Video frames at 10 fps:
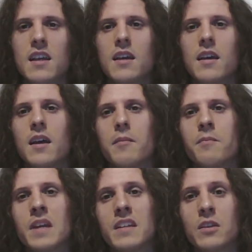
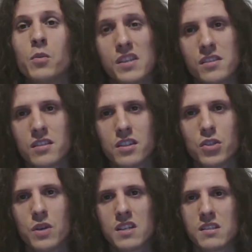in the western
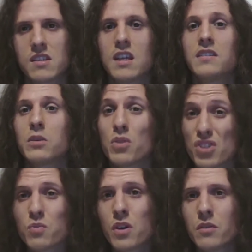US, there was
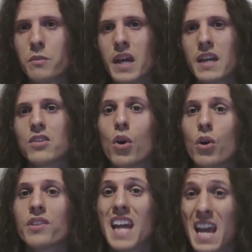one band called
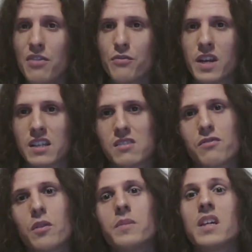Anthrax
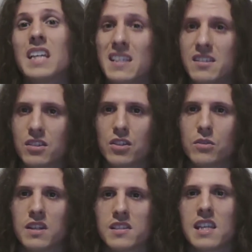from the eastern
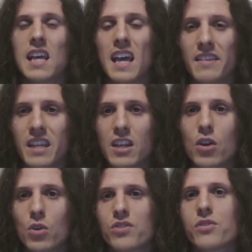US, and they are
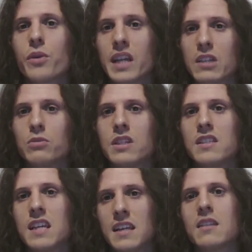also included
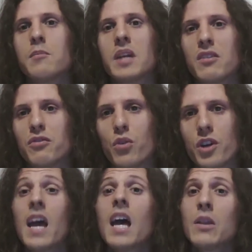in the big four.
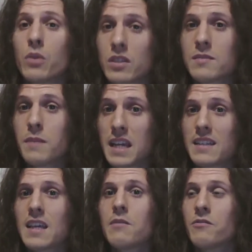And what made
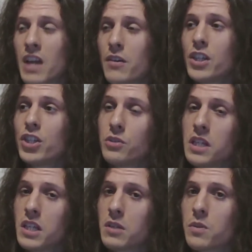them very
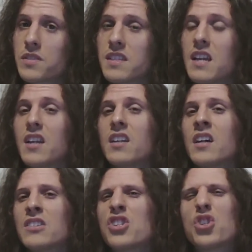unique was their not
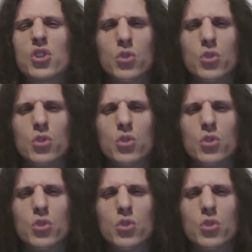too